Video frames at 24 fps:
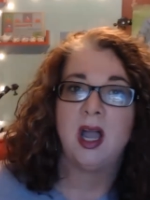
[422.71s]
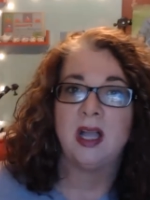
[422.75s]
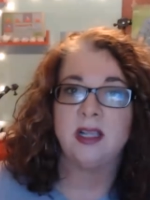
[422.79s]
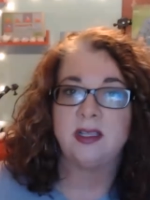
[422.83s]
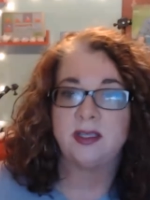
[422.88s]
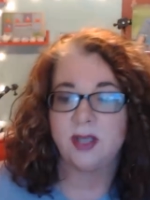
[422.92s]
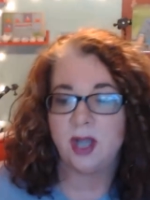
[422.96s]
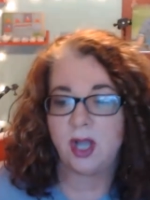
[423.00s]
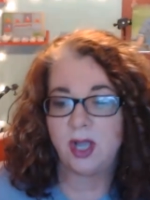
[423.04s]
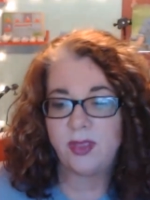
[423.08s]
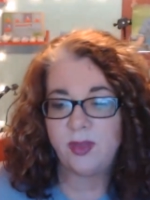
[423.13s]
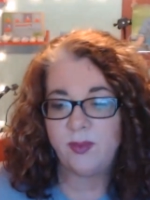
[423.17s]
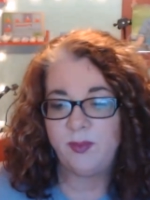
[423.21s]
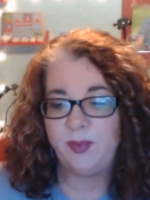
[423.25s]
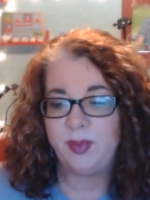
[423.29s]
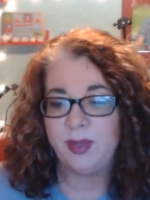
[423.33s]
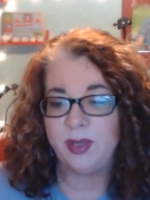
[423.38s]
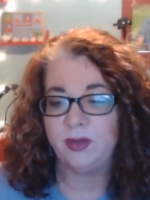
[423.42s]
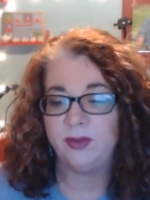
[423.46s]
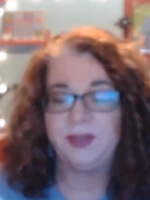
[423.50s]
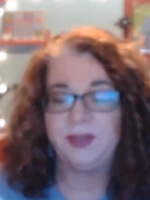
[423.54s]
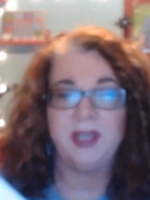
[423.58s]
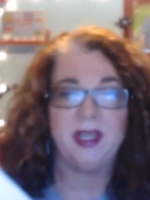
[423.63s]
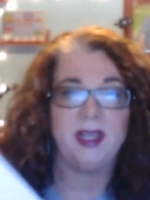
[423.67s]
I saw the
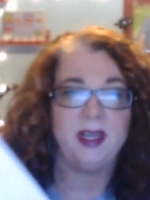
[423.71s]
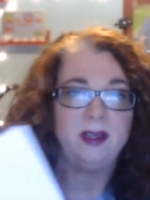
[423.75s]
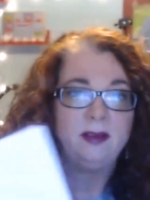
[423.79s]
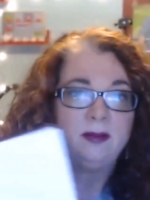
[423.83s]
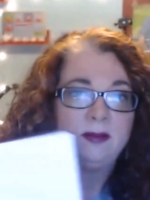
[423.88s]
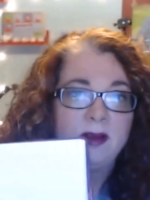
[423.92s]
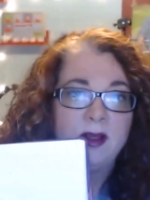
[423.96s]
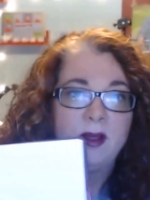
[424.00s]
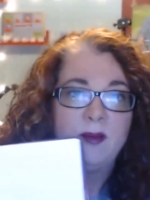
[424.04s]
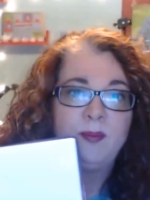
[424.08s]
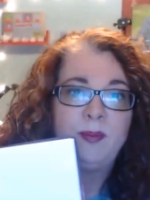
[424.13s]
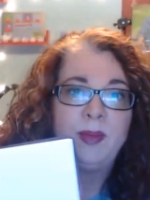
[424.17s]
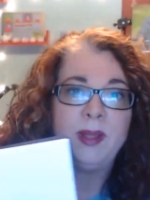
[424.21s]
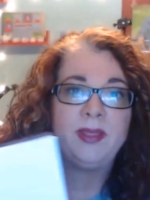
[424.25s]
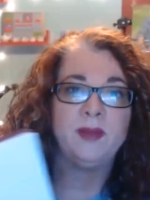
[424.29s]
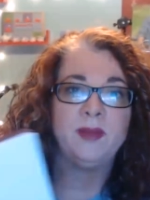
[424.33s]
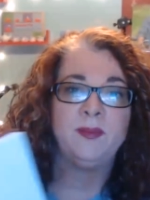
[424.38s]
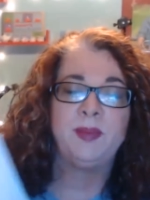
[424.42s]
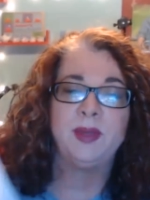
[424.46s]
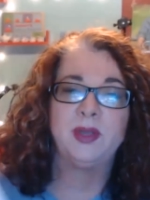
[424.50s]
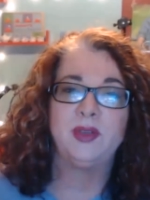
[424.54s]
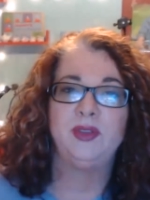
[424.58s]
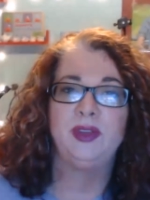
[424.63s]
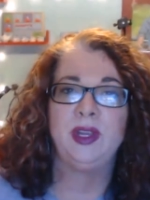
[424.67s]
building, but
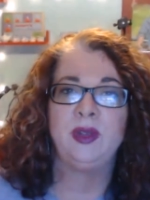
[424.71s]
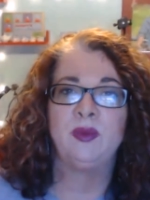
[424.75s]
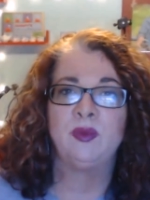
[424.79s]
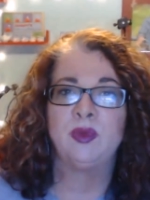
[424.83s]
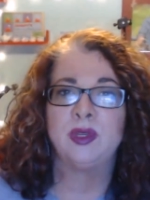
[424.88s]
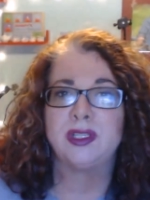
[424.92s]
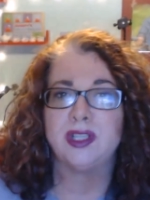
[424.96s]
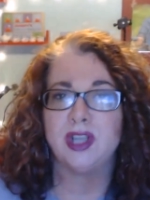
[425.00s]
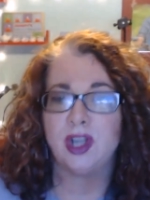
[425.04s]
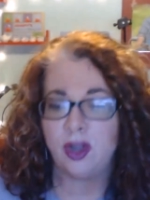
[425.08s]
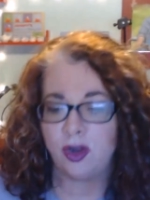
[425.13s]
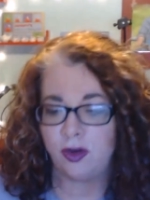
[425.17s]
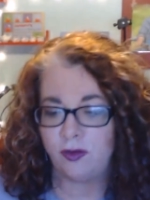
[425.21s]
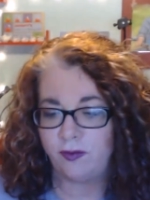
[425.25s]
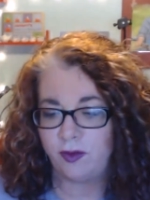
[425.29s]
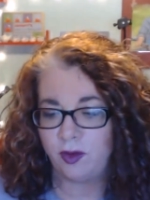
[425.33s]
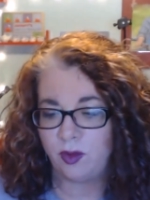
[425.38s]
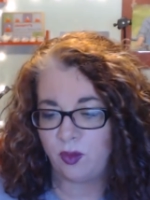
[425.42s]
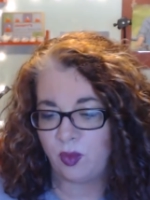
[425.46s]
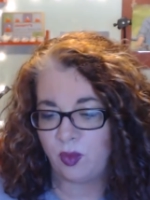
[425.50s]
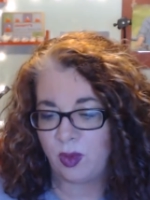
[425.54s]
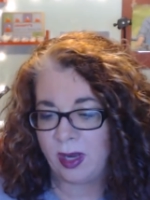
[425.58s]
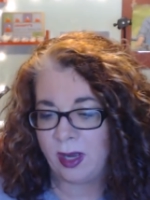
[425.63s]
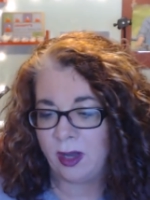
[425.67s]
the building was
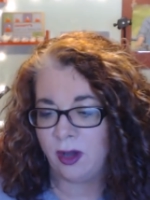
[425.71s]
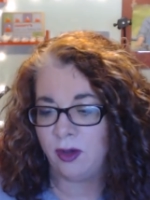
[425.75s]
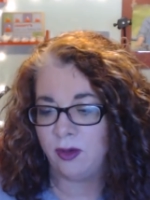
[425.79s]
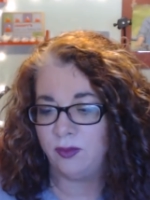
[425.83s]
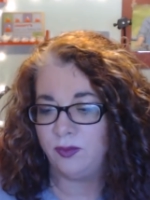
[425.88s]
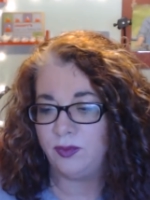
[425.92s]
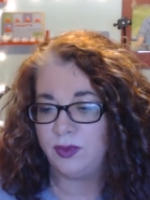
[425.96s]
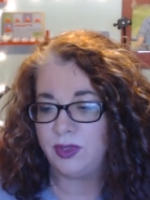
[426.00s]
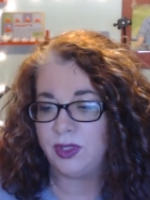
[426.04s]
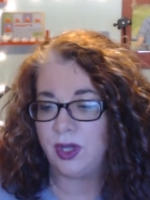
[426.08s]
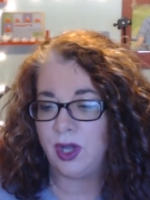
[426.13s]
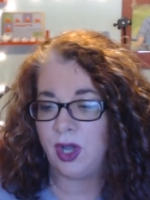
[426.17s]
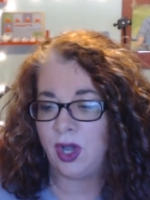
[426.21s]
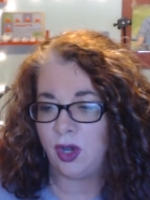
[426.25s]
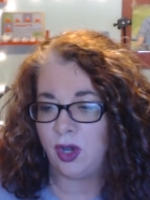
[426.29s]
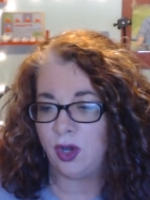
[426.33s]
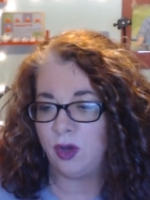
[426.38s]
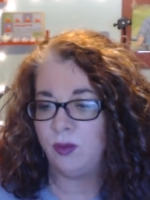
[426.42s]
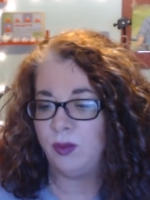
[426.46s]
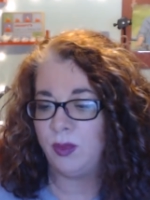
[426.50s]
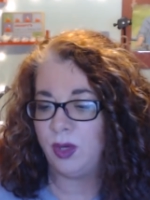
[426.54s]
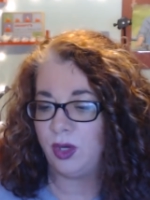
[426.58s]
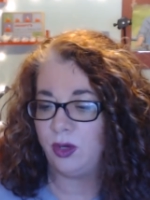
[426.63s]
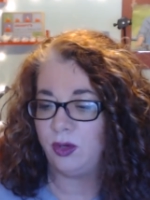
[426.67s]
overwhelmed
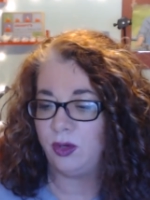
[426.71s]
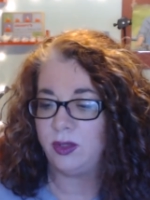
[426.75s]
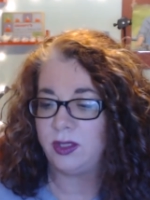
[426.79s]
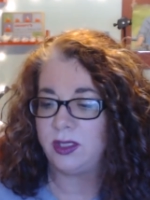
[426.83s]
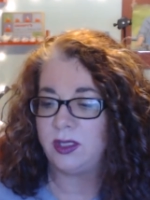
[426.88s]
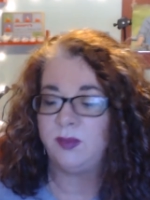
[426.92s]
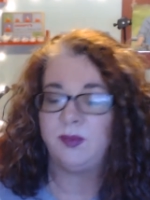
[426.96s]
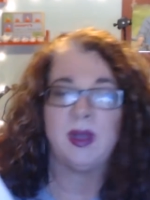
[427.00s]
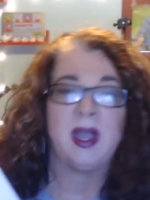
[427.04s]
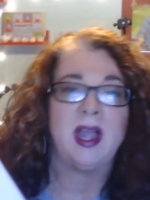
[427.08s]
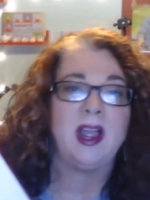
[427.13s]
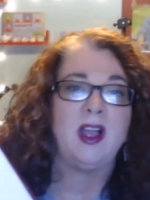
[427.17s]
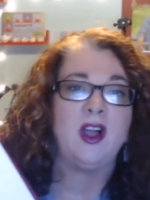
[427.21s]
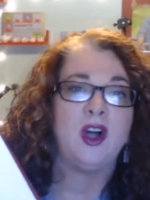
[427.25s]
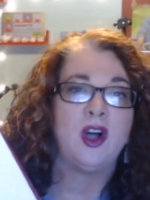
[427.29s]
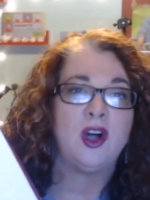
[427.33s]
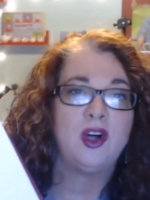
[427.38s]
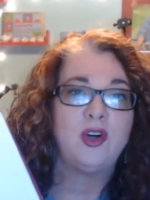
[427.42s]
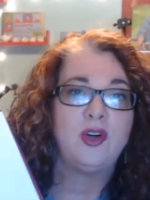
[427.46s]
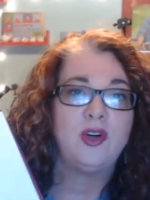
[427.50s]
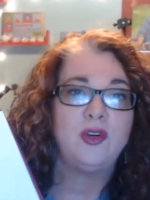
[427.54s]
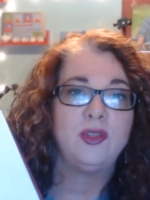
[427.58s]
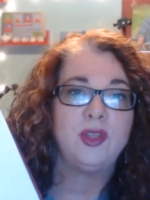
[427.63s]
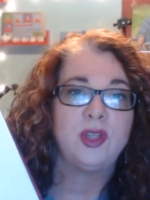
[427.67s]
almost by
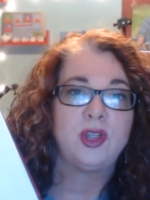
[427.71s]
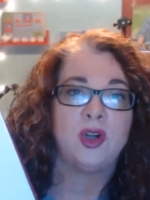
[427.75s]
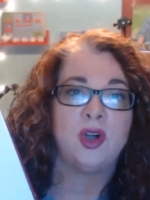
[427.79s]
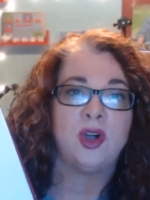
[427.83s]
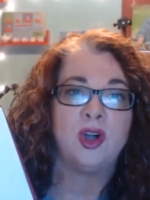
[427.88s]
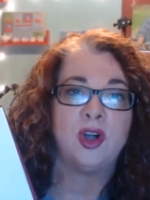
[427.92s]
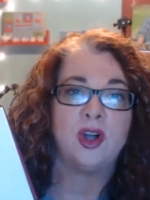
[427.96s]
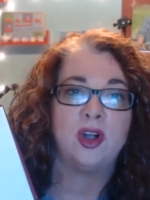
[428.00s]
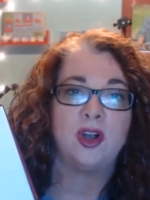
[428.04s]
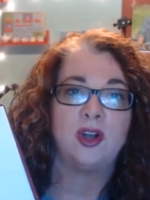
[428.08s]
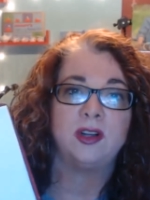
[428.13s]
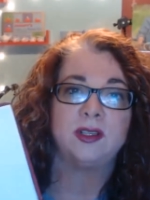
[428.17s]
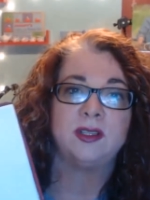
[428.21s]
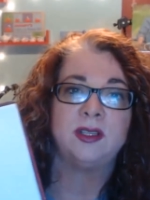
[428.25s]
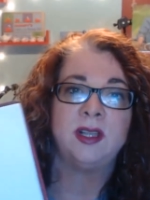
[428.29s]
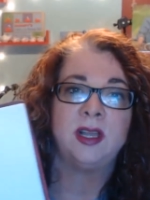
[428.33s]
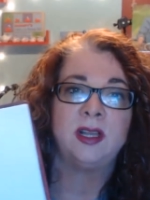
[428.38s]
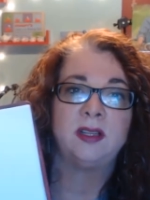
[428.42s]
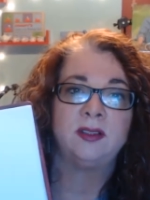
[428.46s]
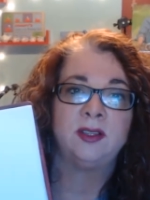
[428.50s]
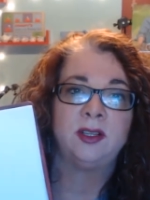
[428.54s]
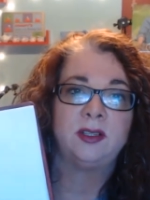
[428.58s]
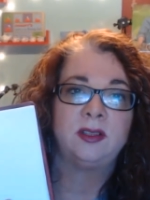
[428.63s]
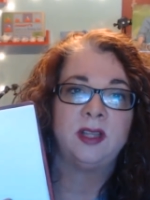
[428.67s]
all the cars
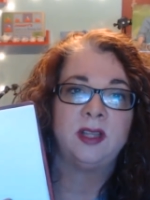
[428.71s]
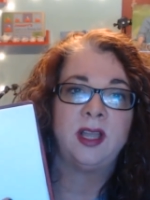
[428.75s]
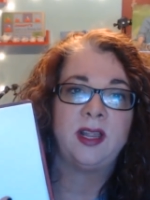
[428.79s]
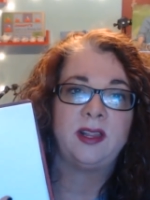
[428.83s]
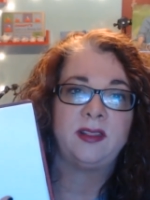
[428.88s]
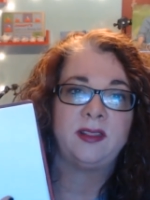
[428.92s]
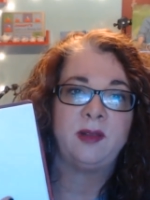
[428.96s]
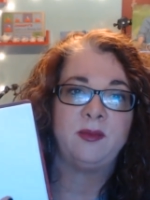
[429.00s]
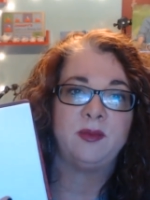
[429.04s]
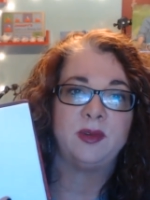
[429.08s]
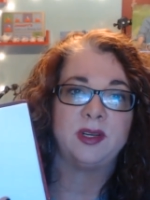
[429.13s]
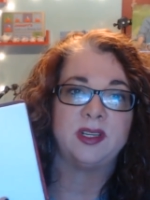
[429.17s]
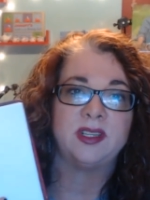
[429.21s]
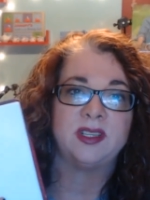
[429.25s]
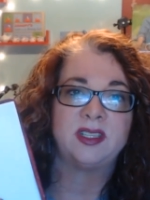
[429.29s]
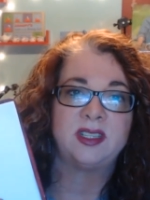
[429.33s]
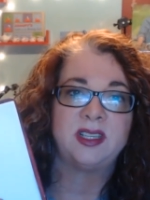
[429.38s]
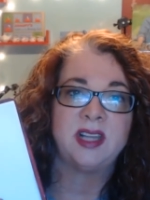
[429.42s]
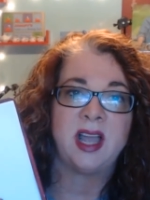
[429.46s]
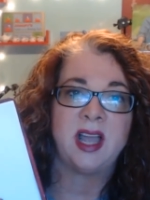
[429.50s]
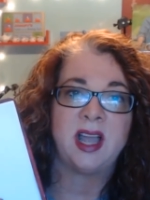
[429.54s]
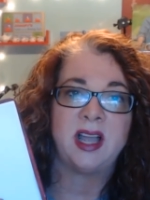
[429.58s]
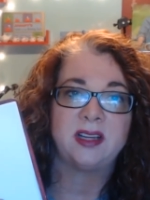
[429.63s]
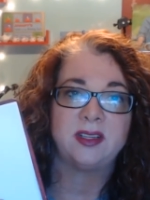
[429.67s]
that looked like they were
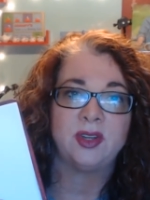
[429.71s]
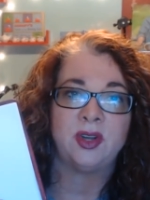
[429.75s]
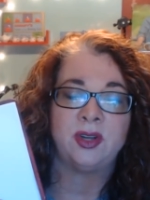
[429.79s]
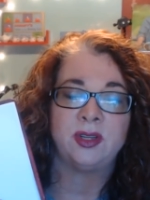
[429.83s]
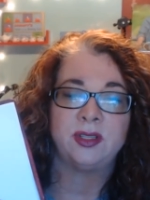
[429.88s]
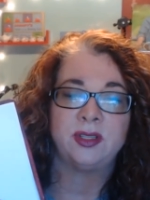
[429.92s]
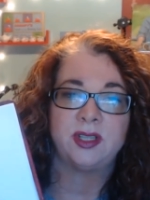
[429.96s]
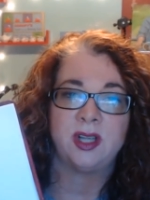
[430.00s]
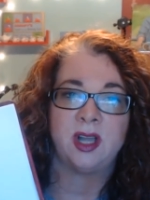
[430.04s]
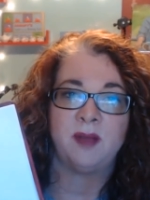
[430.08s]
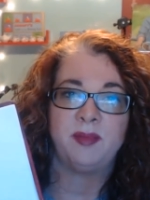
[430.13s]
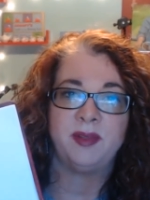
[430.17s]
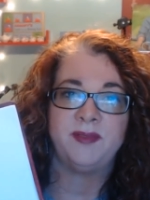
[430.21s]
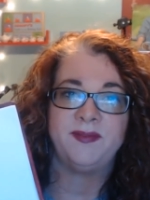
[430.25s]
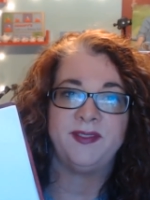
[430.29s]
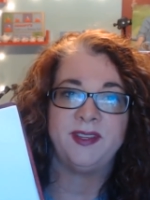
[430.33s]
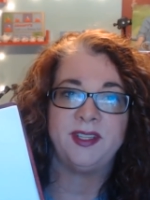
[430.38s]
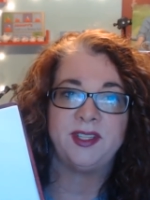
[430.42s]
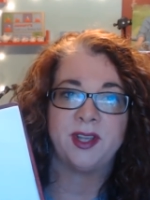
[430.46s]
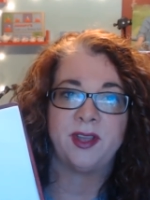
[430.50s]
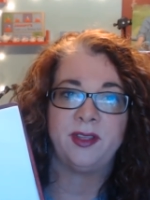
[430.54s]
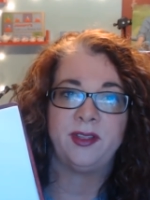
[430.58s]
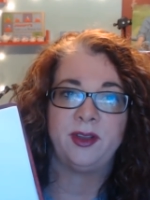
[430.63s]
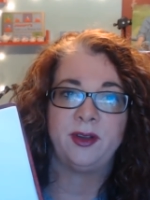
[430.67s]
stacked on top of
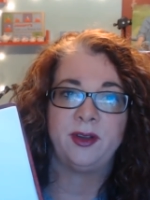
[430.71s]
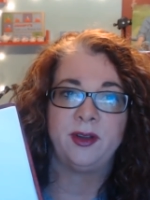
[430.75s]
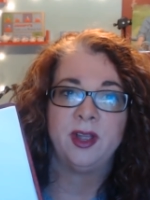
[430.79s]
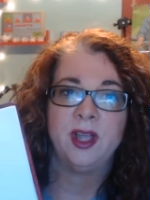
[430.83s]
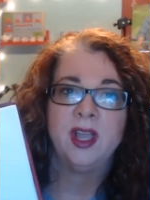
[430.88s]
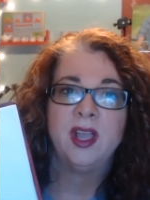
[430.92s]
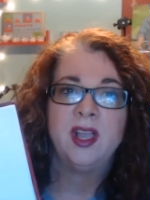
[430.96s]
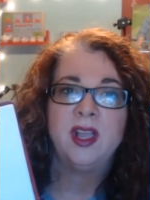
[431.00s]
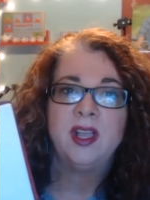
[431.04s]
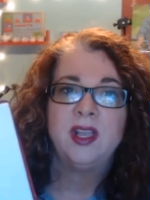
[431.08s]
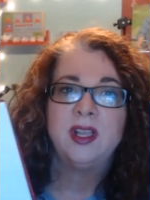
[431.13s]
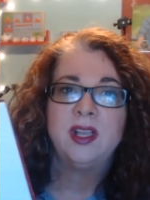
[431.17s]
each other.